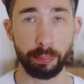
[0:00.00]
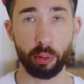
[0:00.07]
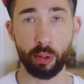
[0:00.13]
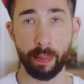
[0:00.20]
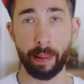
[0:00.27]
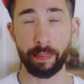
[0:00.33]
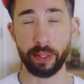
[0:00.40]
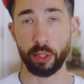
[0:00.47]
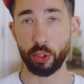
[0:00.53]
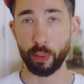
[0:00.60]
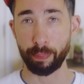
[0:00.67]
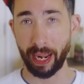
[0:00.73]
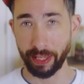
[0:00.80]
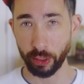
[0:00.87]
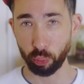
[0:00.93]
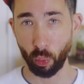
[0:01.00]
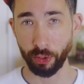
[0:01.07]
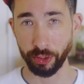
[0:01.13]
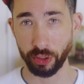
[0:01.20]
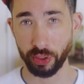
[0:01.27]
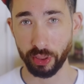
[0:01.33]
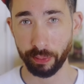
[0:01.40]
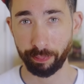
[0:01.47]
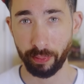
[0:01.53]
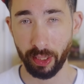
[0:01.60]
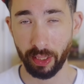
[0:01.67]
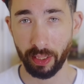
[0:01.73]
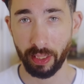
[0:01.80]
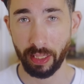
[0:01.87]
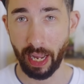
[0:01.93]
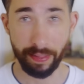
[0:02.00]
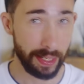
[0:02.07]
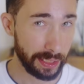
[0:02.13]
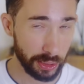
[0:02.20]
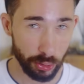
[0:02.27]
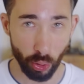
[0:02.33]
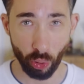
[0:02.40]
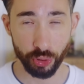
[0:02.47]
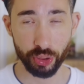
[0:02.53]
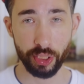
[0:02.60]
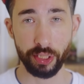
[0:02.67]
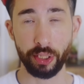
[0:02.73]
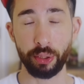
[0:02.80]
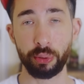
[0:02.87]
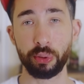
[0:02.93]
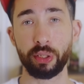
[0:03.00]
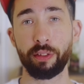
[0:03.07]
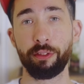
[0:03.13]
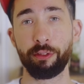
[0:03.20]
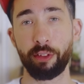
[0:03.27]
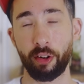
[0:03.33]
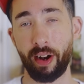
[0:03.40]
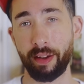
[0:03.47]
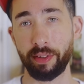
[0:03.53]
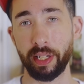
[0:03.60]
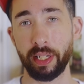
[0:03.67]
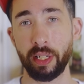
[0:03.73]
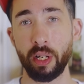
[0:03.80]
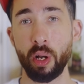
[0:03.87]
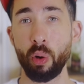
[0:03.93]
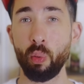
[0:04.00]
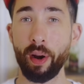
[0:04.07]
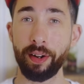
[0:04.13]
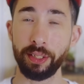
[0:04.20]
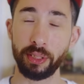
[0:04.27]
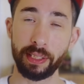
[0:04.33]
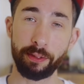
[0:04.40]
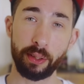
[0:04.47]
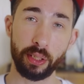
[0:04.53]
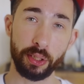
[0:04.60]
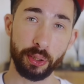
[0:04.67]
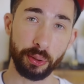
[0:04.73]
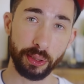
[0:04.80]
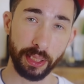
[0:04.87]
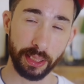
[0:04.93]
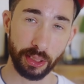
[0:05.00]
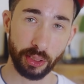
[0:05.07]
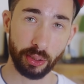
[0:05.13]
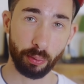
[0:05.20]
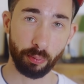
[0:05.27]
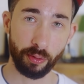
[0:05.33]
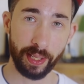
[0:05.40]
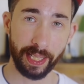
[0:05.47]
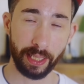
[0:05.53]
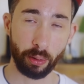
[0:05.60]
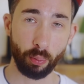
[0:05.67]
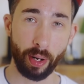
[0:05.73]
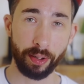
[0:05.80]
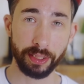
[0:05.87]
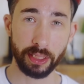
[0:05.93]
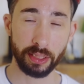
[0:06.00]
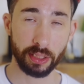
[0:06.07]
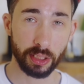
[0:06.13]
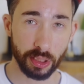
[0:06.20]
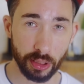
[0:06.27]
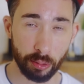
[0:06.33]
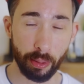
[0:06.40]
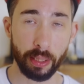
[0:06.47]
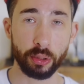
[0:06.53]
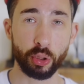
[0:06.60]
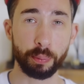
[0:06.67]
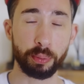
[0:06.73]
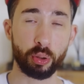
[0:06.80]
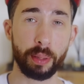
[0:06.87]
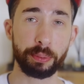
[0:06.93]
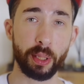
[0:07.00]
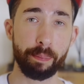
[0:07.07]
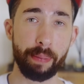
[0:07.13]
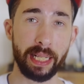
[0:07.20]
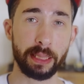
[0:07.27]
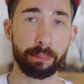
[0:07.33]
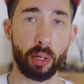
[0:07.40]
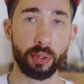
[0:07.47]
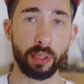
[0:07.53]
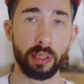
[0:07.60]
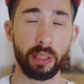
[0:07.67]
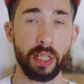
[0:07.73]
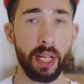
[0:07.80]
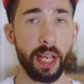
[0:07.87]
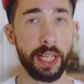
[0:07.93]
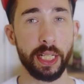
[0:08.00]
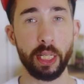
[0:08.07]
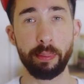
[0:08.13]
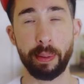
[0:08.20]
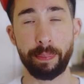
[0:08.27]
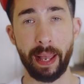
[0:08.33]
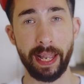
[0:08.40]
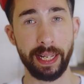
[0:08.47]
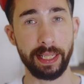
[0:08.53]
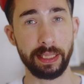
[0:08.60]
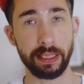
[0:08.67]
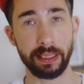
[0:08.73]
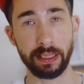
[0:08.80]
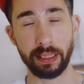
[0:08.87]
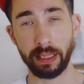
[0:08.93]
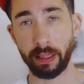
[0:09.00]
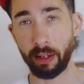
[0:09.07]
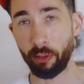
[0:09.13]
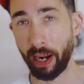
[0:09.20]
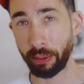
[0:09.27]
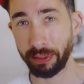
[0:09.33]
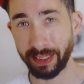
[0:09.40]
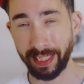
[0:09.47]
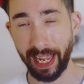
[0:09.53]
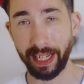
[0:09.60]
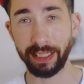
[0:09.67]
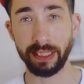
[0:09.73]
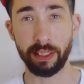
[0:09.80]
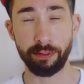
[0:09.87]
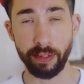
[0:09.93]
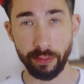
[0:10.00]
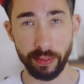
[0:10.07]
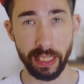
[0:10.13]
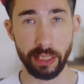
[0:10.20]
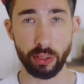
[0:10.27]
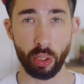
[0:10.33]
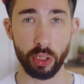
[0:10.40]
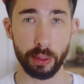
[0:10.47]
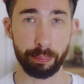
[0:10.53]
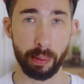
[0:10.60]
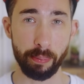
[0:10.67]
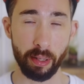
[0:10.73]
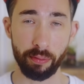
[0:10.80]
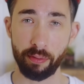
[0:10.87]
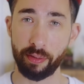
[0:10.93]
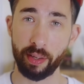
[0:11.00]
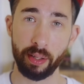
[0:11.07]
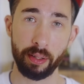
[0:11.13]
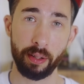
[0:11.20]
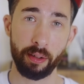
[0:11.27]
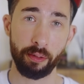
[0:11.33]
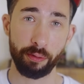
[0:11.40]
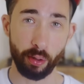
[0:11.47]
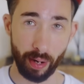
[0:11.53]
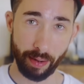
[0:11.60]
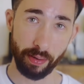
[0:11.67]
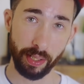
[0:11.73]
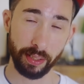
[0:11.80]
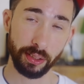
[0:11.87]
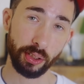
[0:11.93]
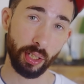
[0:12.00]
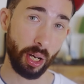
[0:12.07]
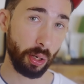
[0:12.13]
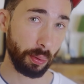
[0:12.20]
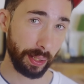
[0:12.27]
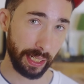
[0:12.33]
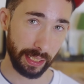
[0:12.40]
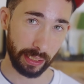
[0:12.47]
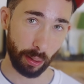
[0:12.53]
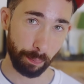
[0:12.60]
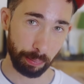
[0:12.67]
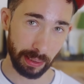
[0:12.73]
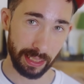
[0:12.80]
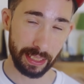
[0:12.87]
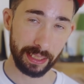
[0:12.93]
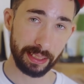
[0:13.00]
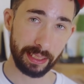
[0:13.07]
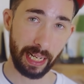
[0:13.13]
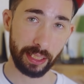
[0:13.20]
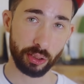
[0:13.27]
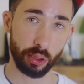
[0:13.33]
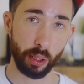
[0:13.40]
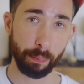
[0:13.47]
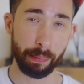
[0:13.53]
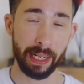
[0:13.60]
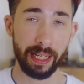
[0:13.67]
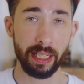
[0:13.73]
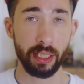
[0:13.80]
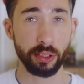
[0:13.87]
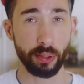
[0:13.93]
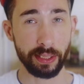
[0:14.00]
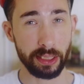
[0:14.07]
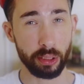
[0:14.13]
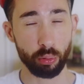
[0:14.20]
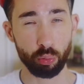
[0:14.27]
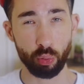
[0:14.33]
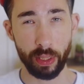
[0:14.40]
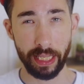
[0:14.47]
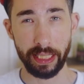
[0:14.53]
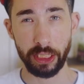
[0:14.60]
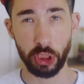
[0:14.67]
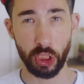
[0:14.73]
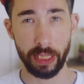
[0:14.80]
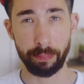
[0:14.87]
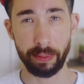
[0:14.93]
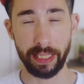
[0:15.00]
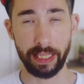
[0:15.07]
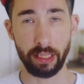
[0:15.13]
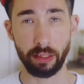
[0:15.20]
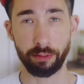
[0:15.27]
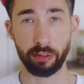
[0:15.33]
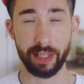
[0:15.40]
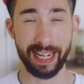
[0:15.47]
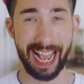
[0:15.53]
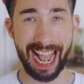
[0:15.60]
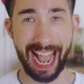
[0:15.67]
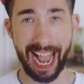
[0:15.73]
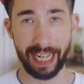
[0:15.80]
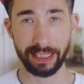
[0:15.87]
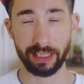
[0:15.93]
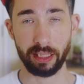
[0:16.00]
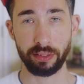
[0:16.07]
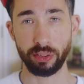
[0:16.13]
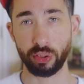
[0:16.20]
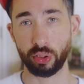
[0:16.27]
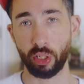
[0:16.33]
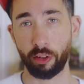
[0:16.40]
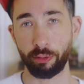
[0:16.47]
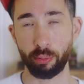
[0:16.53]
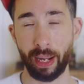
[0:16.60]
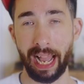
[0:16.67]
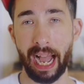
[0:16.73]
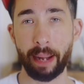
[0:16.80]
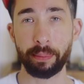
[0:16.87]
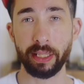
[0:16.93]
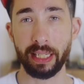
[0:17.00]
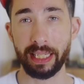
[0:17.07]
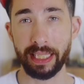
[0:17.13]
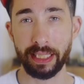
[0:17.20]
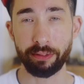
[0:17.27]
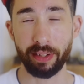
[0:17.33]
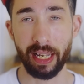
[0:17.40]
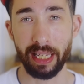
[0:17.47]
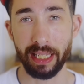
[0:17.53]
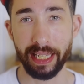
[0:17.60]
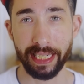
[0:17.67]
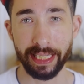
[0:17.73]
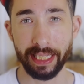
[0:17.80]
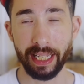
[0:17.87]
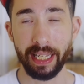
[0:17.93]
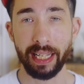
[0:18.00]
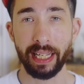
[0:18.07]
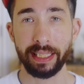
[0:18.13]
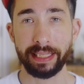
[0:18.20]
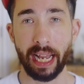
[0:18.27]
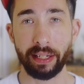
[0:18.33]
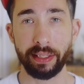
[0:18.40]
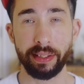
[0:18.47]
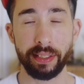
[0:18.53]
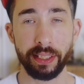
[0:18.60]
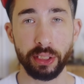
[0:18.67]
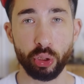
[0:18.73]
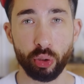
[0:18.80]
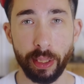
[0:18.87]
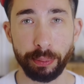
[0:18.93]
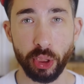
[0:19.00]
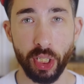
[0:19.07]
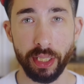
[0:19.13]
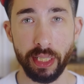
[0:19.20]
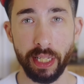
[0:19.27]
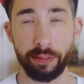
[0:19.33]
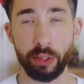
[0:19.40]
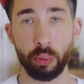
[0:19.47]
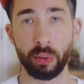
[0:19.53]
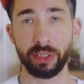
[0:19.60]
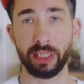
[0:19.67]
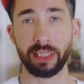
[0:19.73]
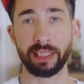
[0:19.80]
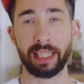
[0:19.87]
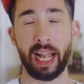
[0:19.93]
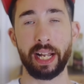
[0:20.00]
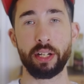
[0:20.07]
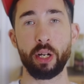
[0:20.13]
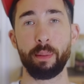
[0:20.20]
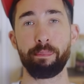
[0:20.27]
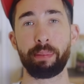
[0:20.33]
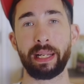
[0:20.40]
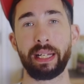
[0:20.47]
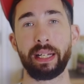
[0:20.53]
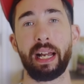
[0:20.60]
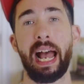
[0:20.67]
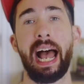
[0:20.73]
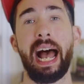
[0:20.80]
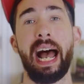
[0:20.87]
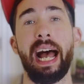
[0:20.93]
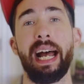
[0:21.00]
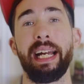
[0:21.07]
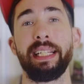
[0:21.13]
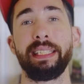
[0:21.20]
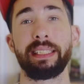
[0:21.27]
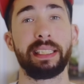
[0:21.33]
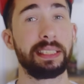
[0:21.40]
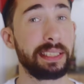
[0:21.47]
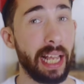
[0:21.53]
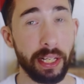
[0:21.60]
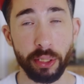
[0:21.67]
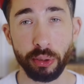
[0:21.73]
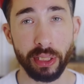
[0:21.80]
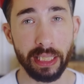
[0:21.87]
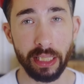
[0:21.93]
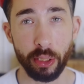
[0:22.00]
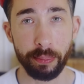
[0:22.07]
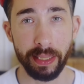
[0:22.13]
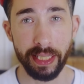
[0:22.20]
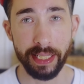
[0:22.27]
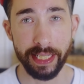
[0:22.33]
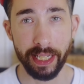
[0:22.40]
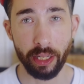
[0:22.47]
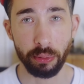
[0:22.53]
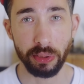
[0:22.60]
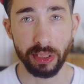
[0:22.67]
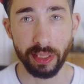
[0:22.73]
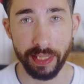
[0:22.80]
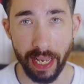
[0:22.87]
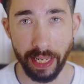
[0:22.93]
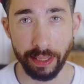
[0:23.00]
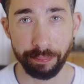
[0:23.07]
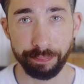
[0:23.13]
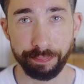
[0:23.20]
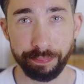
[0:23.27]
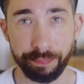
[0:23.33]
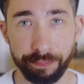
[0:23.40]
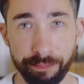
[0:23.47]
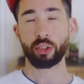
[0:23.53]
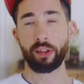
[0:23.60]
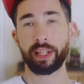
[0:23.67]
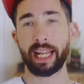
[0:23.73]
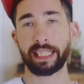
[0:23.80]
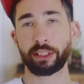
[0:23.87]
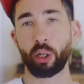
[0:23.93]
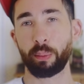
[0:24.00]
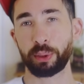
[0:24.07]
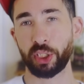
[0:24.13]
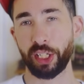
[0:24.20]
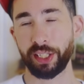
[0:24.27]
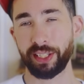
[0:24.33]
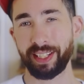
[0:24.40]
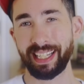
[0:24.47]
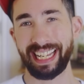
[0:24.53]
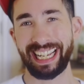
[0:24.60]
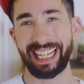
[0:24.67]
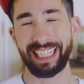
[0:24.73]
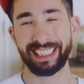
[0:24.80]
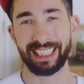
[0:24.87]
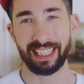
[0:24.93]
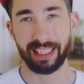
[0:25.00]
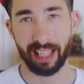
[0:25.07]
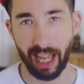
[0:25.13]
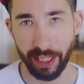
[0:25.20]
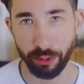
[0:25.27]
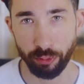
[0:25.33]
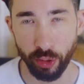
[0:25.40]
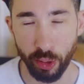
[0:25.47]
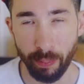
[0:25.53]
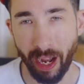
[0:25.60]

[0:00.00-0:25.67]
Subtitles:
But remember, you pay this once and then it's yours to use forever. Whereas if you're using something where it's a subscription-based model, you're going to be paying around $10 to $15 per month forever. So it completely stacks up. So this is a really cheap deal for an excellent software. I'm going to leave a link down in the description if you want to sign up and start using Luminar Neo today. So the next option is Lightroom.